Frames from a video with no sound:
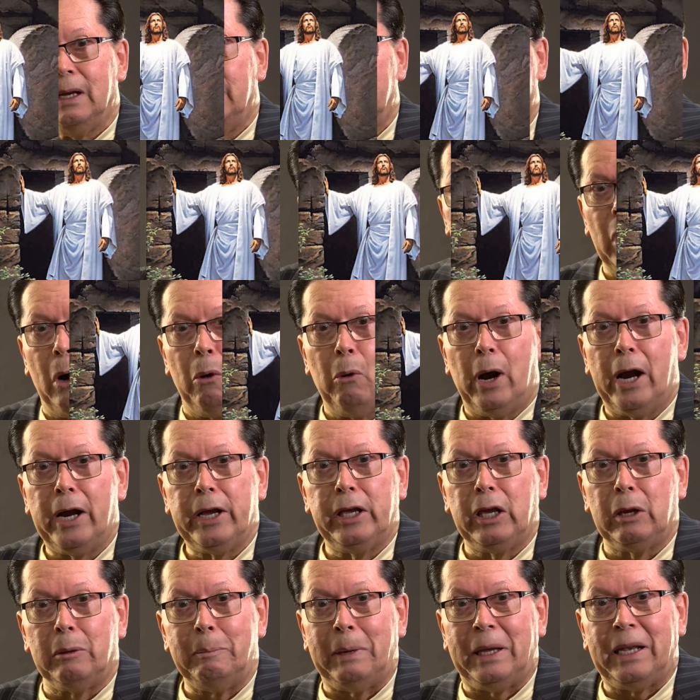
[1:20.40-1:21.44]
there's no
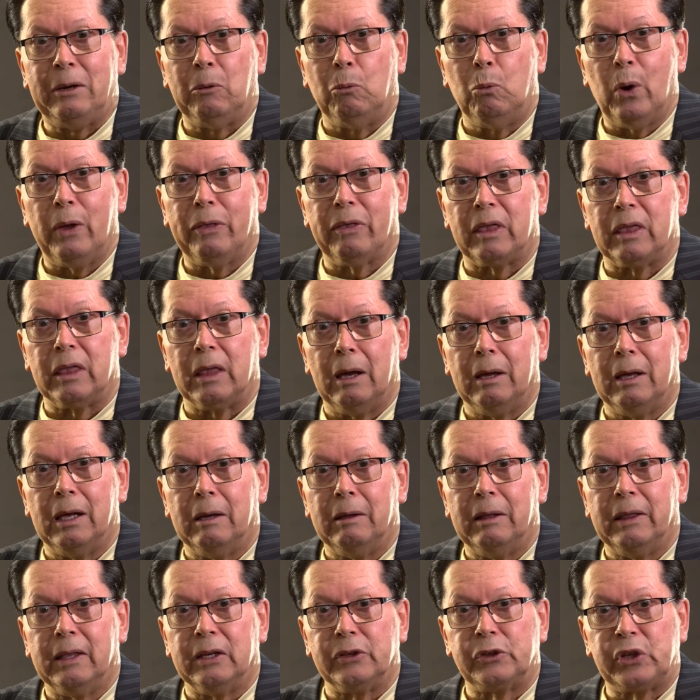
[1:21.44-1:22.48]
argument with
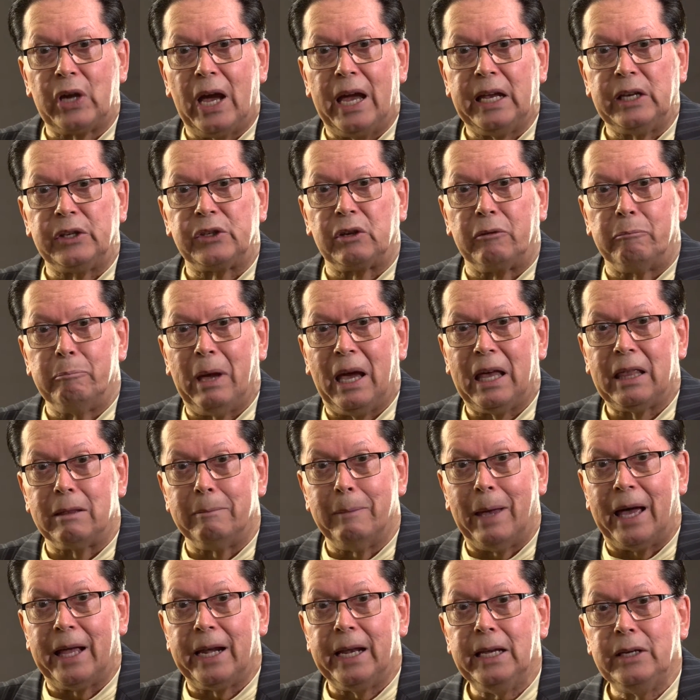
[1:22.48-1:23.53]
the science of
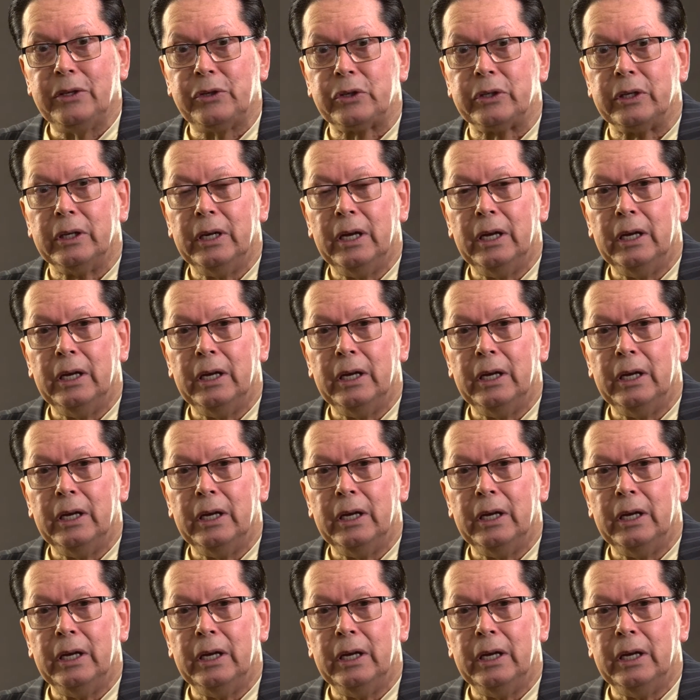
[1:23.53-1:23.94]
mathematics.